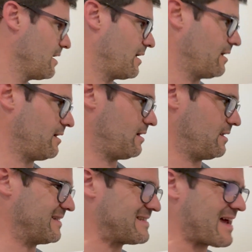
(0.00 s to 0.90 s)
uh,
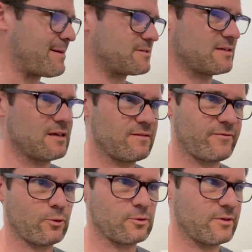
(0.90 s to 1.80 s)
and adapted it
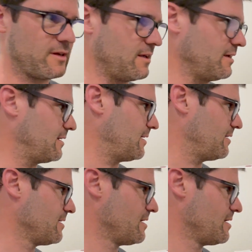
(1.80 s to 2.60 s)
for the uh,